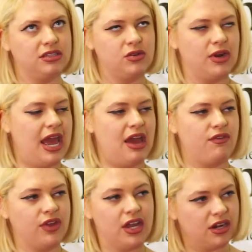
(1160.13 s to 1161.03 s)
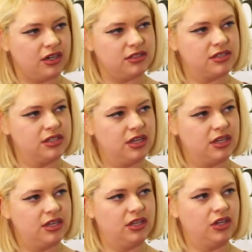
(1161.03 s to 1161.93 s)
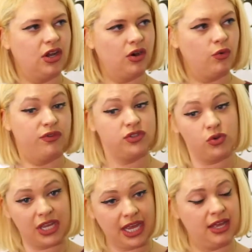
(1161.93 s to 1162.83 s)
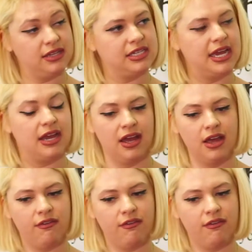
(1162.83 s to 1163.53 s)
2.5 years, you know, with 2 kids, like,